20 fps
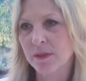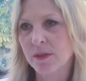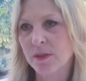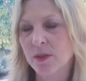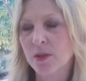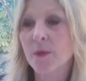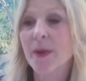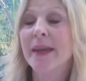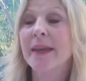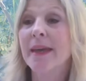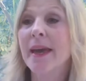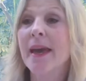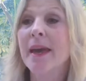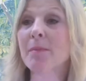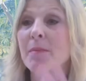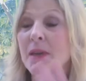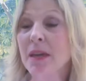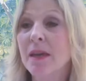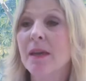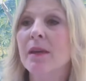So I
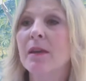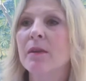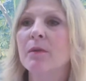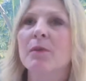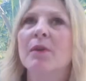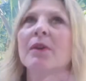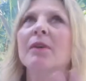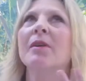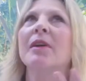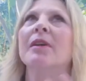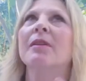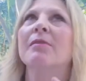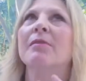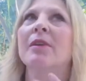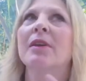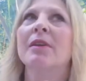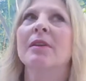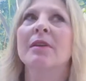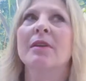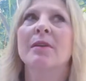came here
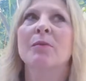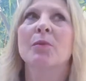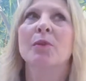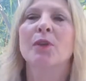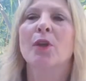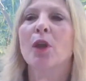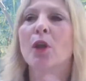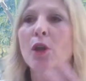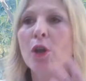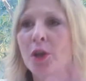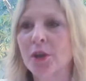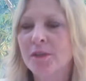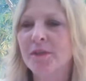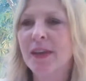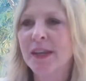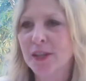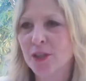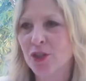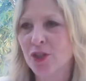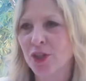with a lot of
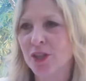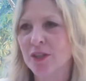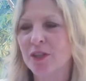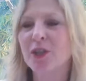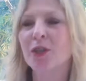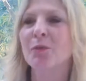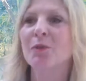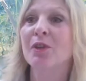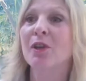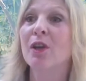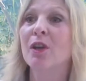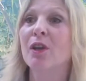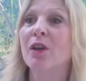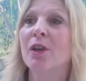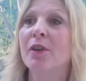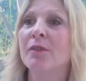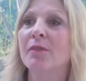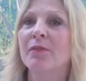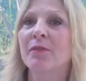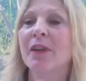energy, with a
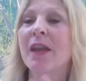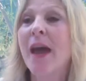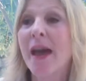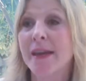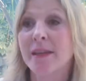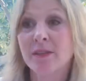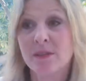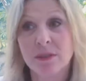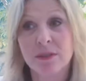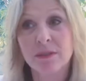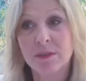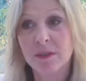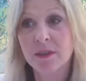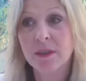lot of light.